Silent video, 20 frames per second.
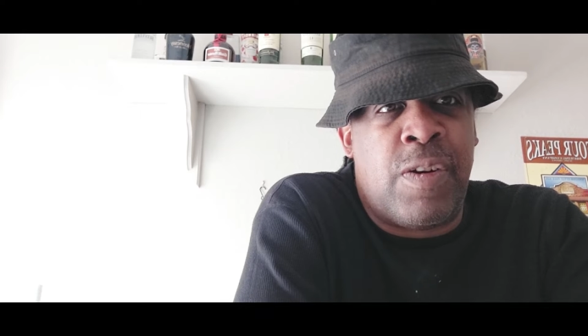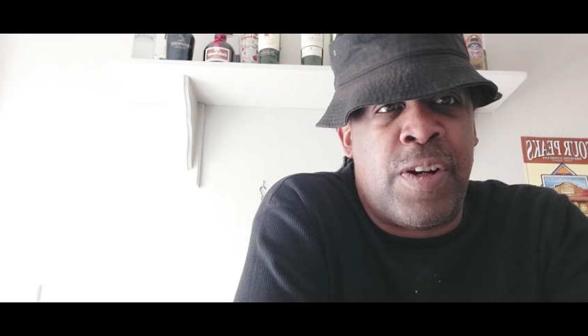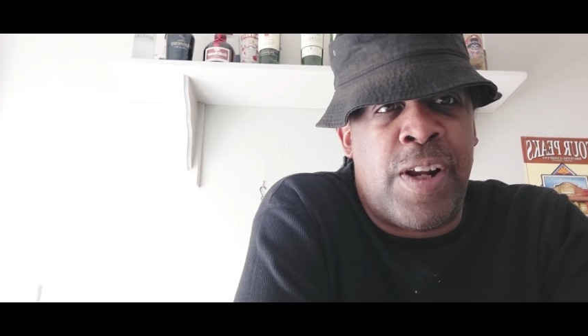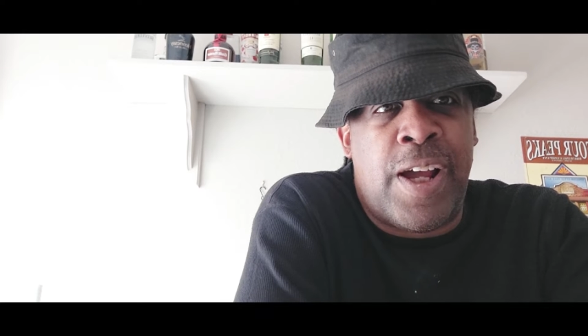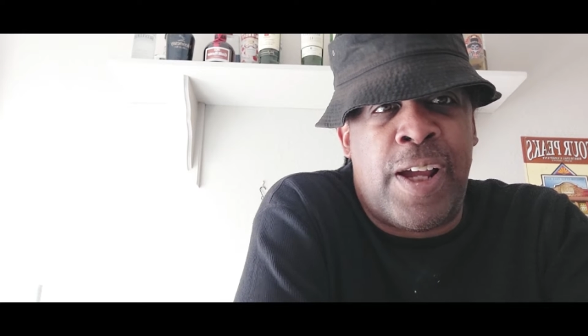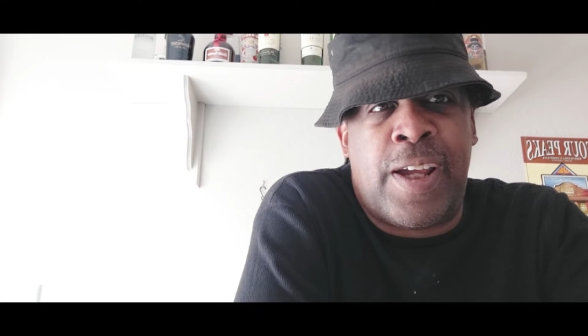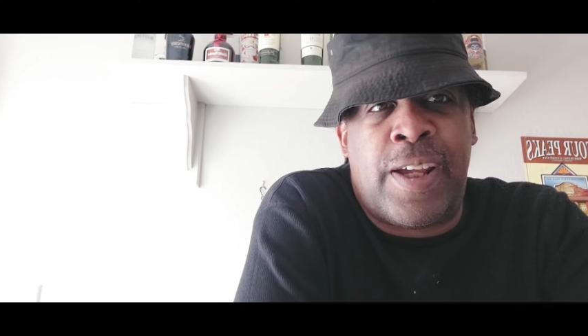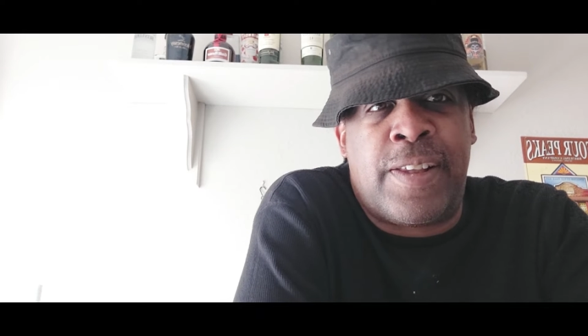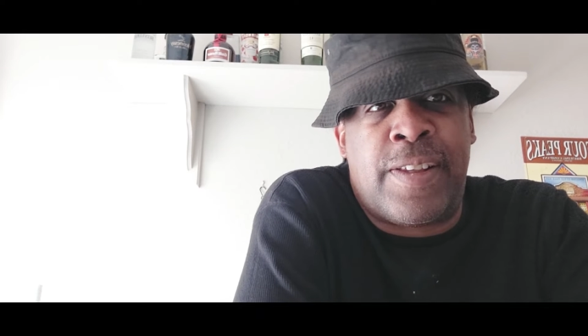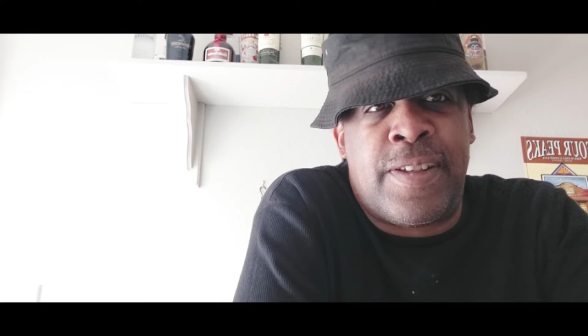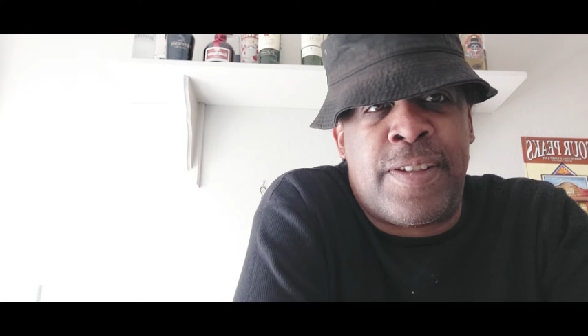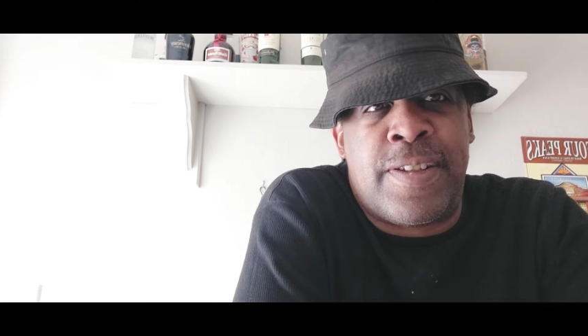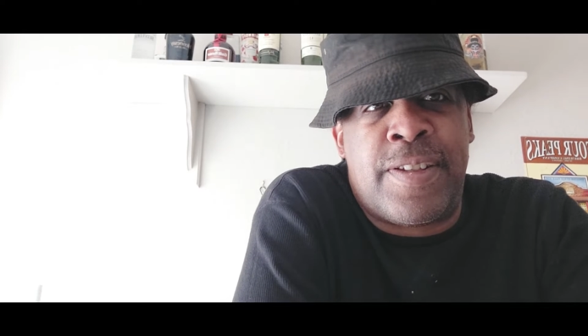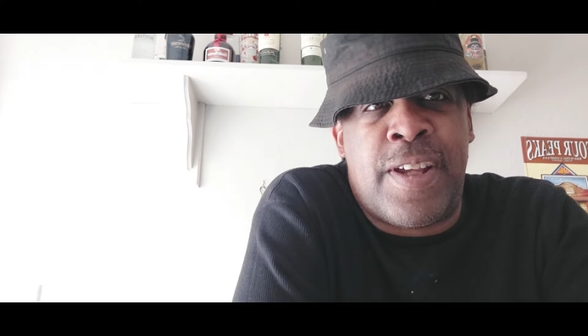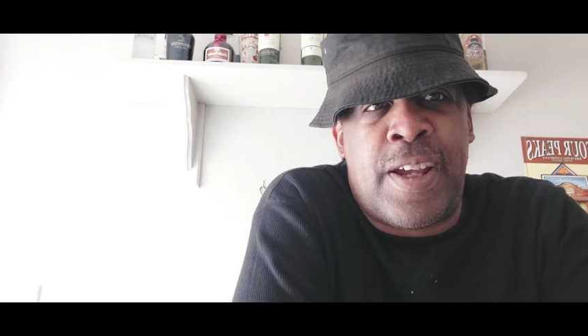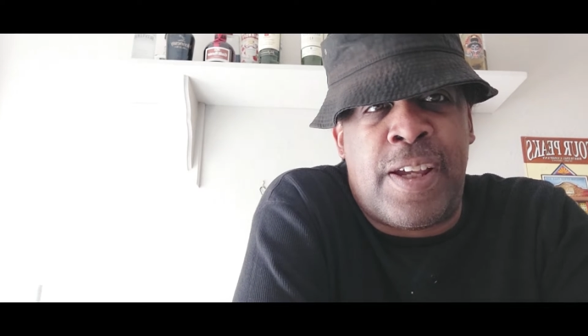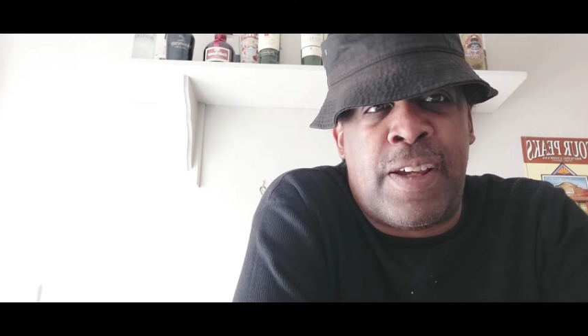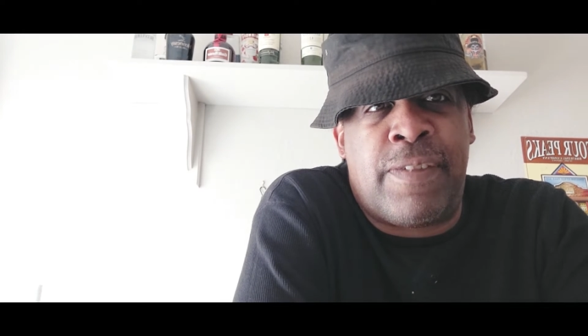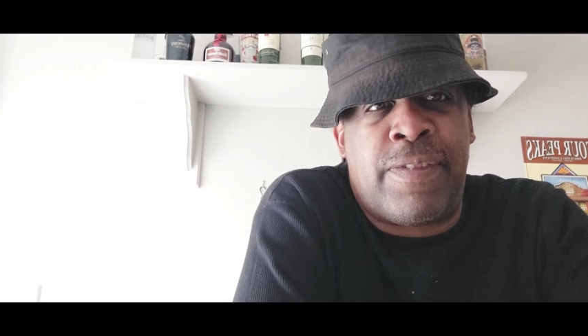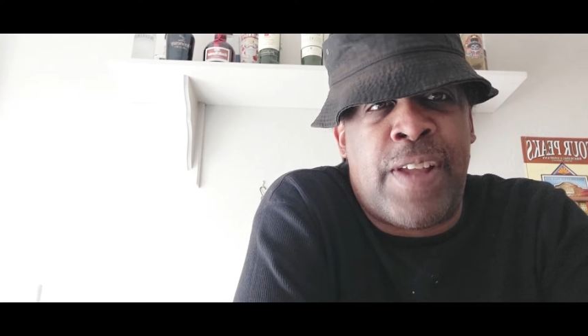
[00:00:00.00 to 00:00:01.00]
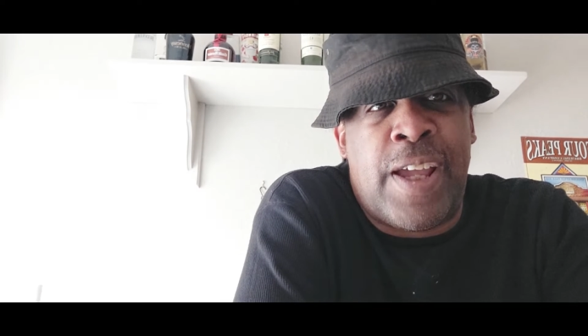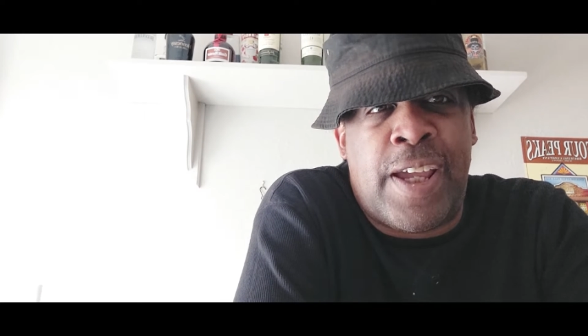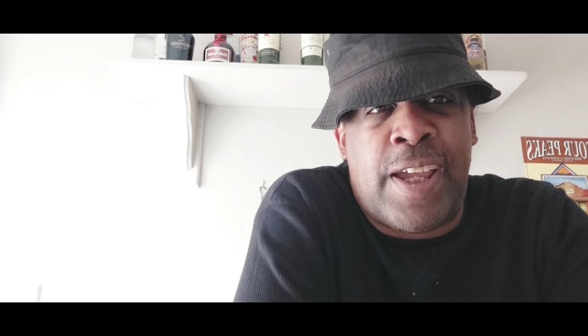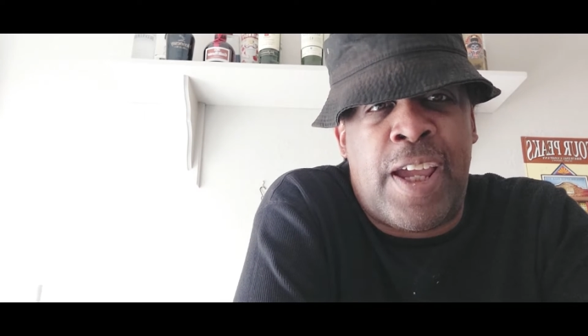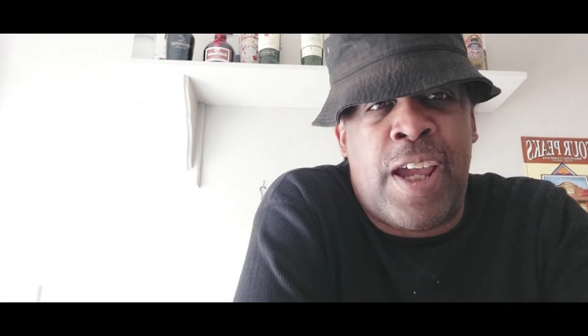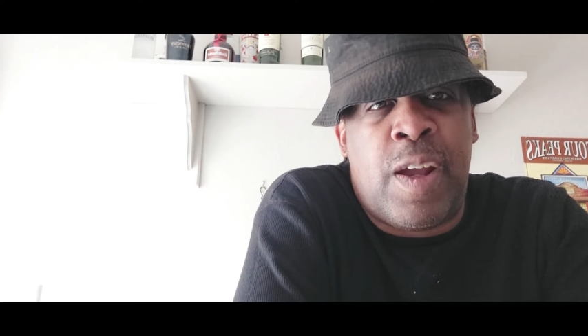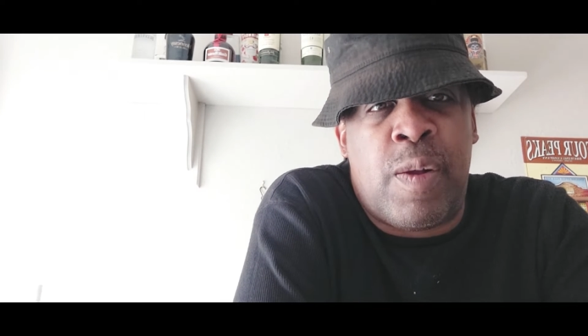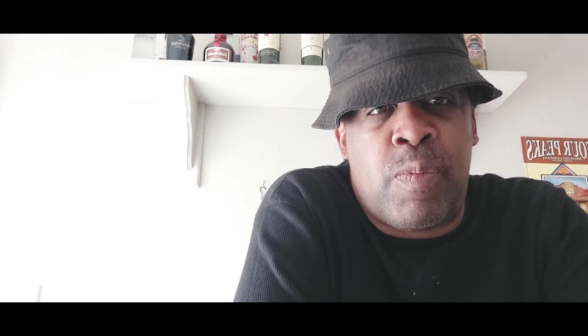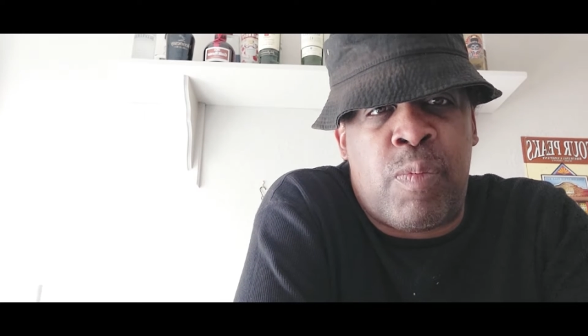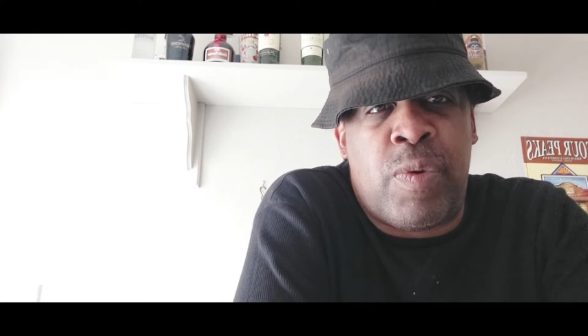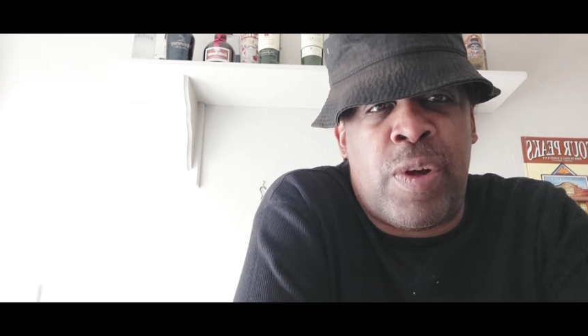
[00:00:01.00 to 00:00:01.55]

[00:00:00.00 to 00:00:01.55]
I hate to say, if they can't